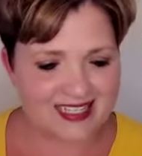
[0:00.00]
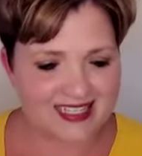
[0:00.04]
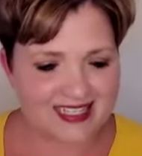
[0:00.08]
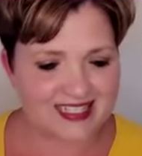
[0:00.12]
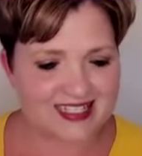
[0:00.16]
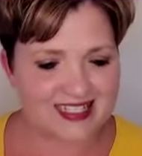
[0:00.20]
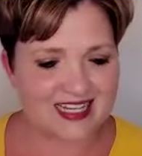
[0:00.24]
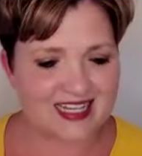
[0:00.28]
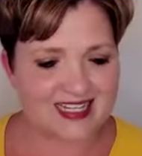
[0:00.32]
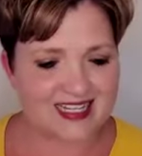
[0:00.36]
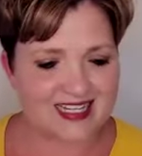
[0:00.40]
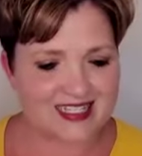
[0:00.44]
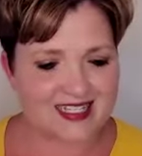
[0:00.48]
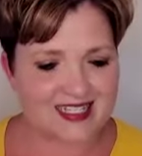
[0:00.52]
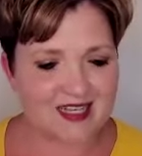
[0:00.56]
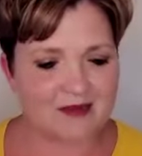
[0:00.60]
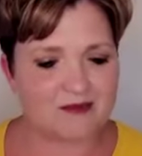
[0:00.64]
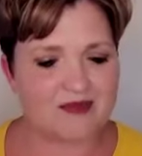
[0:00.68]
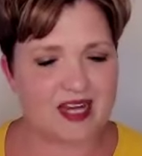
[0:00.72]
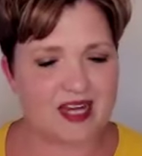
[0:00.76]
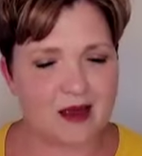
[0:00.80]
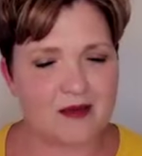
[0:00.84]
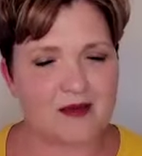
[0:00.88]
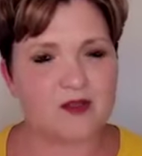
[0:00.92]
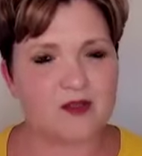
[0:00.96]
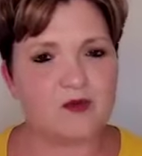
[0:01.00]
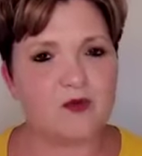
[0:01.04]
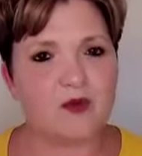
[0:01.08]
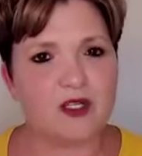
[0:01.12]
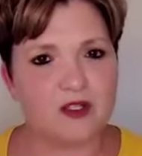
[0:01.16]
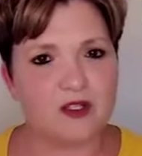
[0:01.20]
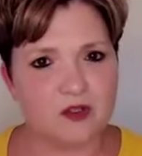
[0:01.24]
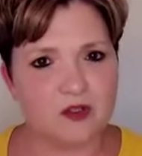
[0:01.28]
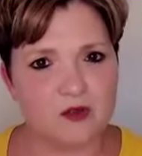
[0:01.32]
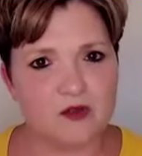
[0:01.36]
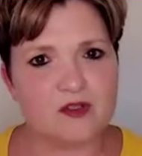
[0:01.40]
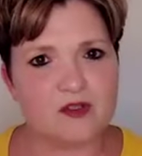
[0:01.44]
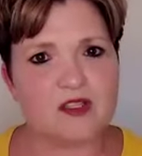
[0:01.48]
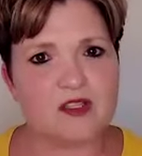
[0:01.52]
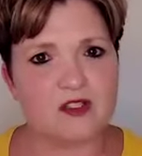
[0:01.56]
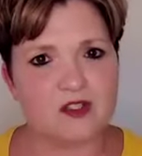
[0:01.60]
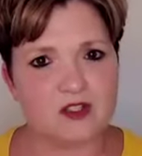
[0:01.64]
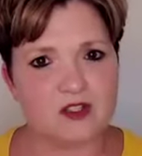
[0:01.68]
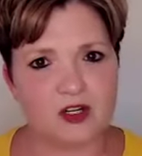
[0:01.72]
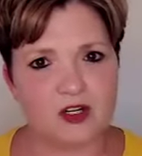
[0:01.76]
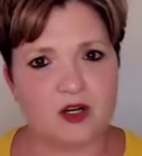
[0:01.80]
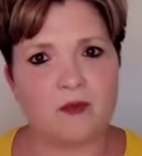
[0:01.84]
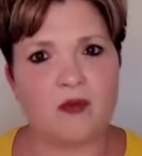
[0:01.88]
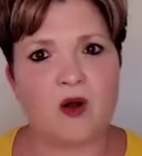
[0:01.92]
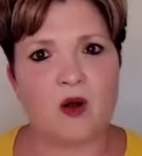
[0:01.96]
Is is sometimes we use the
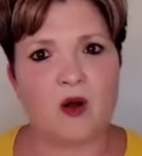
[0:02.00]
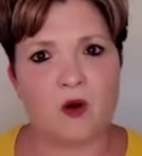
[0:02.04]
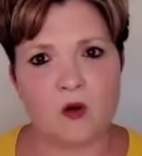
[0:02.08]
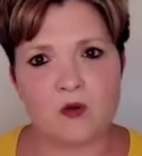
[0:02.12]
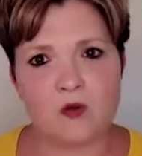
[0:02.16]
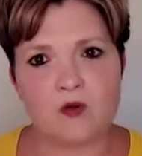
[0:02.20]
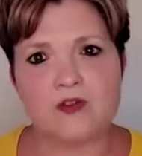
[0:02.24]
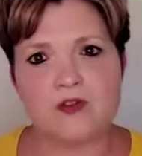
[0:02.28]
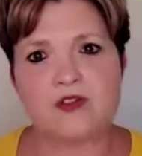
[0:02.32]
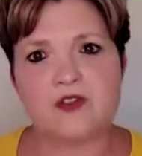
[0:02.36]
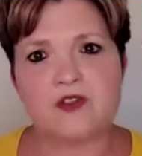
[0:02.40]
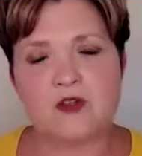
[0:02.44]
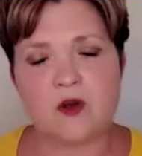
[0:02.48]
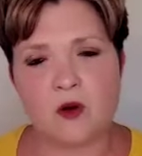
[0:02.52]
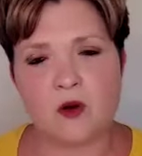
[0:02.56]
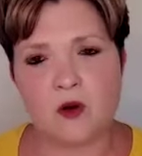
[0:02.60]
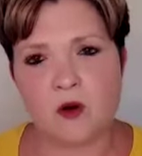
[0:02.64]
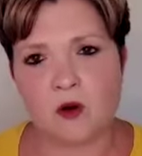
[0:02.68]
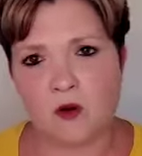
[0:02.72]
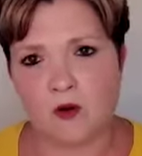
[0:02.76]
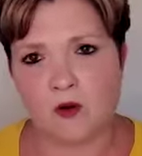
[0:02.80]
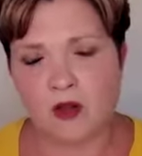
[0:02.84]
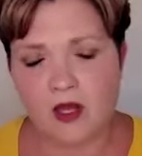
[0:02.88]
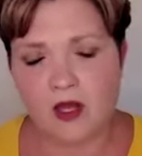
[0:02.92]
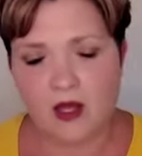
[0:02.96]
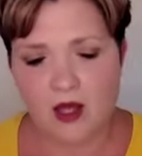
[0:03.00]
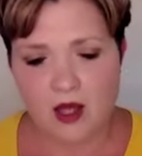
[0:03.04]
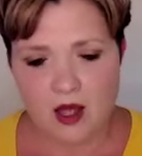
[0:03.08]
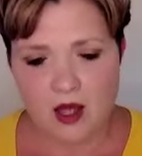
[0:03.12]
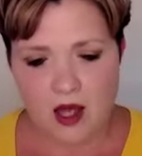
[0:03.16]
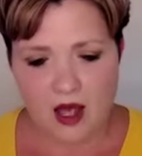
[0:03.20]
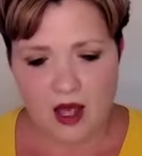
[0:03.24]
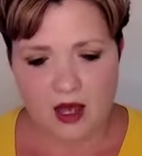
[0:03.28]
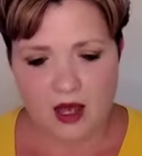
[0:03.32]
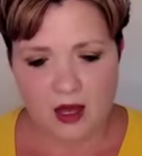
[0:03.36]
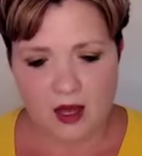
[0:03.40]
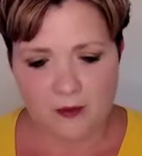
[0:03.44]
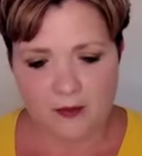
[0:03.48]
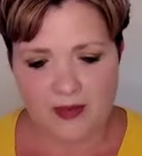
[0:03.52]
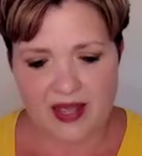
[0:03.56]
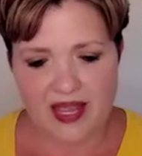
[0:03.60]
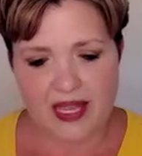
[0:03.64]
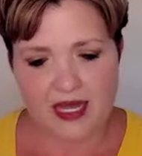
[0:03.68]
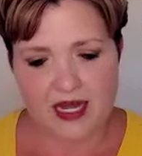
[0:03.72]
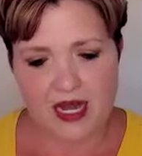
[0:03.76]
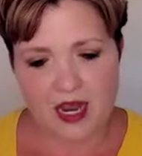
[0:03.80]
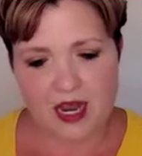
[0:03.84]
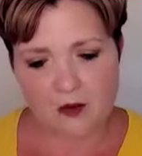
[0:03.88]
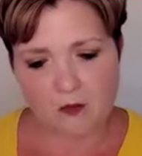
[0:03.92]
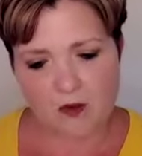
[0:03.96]
term old soul, um,
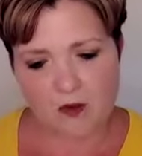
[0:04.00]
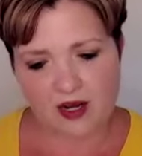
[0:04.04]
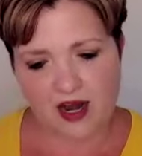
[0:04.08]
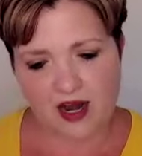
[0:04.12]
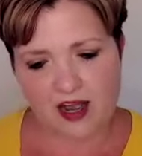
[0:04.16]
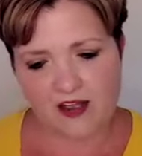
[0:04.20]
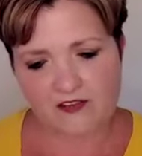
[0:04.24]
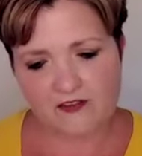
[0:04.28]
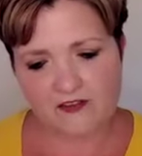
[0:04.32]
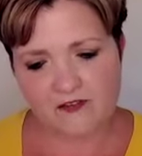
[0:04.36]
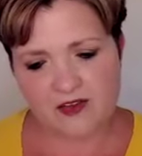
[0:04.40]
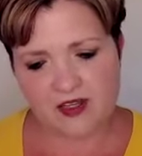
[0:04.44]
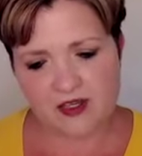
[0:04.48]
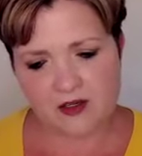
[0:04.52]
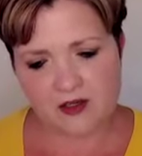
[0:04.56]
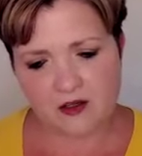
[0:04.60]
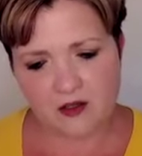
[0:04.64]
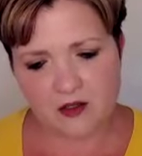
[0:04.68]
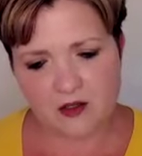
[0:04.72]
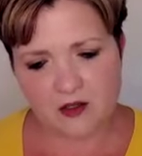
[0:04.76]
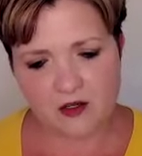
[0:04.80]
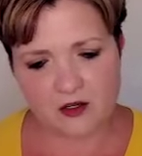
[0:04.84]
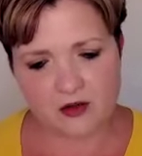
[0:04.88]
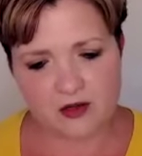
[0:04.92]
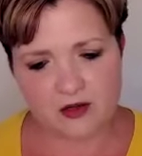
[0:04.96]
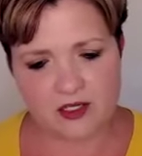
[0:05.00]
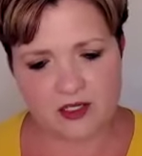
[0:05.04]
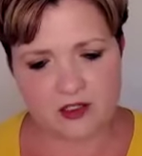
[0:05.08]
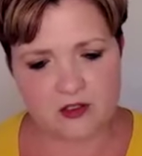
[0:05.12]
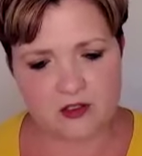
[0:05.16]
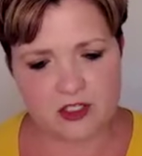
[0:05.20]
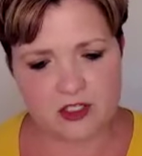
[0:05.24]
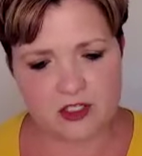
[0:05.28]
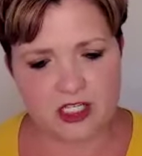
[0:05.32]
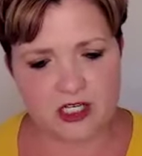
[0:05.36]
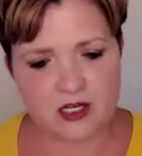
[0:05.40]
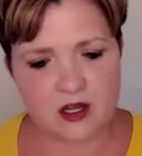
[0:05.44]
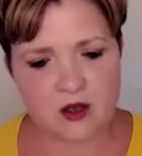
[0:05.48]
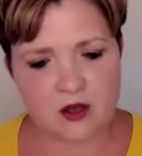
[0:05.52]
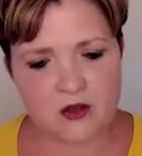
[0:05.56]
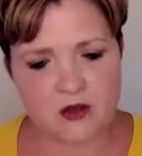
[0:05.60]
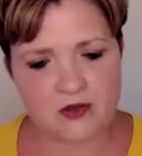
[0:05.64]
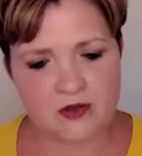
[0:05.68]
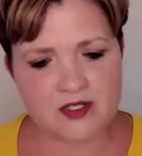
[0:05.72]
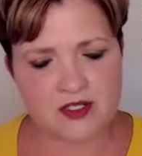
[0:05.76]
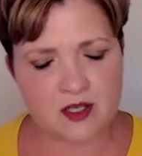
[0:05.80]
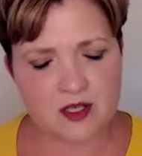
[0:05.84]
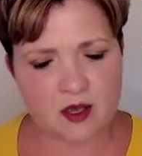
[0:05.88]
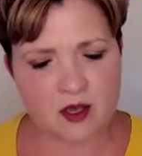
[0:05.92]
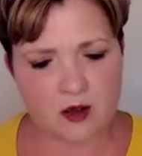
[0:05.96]
and and when I feel her energy,
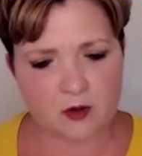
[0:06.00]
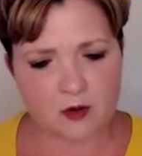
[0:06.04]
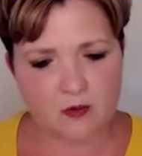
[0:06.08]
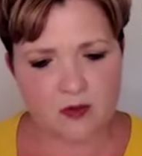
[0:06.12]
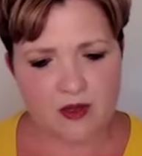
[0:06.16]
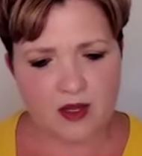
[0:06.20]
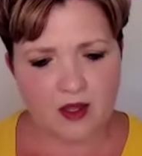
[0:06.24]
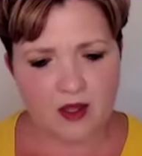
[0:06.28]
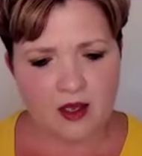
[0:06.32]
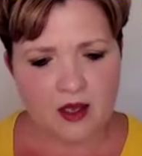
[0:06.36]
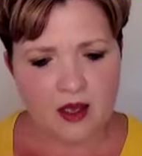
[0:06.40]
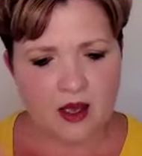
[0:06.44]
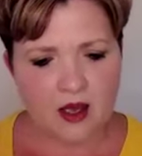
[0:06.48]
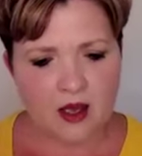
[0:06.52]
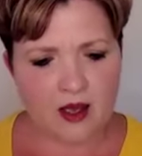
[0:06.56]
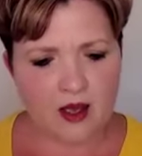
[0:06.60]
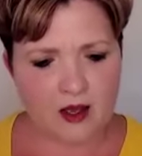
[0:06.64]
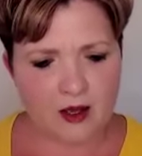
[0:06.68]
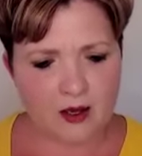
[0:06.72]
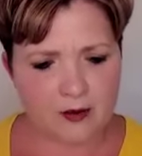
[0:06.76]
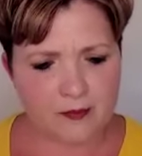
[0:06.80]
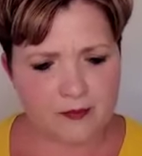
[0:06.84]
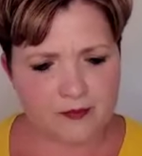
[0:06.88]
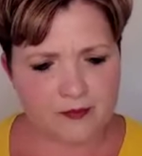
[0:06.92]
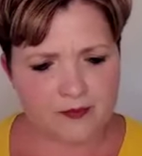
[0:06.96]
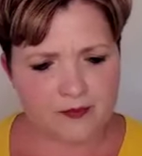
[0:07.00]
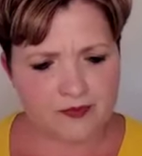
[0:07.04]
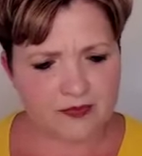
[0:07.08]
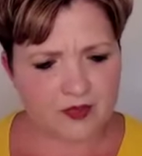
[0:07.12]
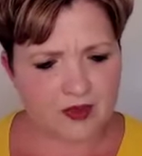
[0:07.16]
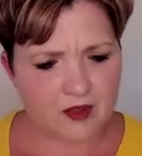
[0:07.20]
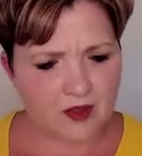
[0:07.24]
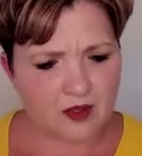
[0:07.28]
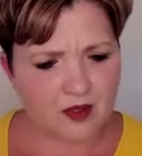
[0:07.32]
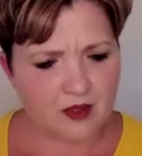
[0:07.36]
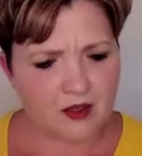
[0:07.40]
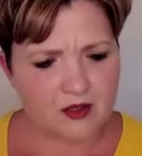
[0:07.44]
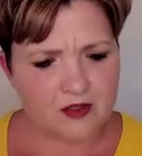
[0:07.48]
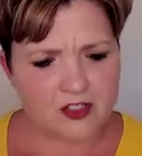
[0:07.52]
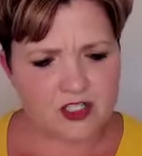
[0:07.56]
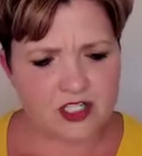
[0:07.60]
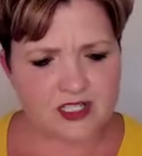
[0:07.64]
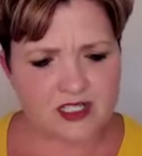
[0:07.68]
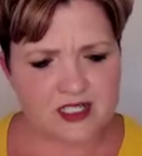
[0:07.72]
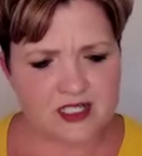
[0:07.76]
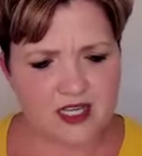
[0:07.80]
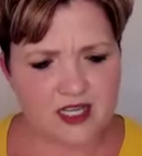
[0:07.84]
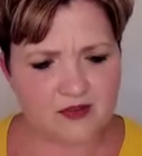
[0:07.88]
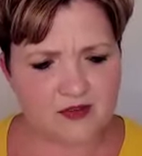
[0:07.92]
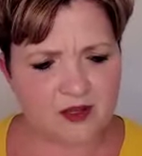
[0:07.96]
also, um,
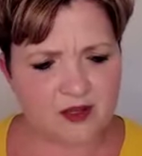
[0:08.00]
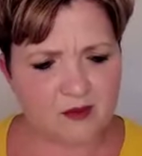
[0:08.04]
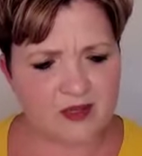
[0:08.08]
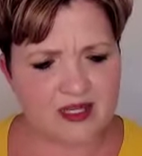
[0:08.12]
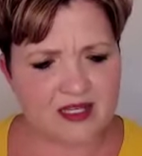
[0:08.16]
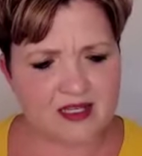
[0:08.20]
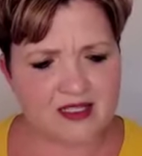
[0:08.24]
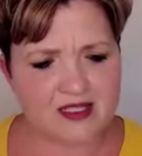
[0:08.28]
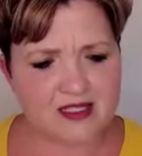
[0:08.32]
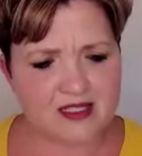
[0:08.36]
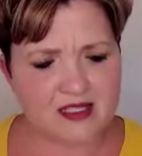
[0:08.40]
she's giving me a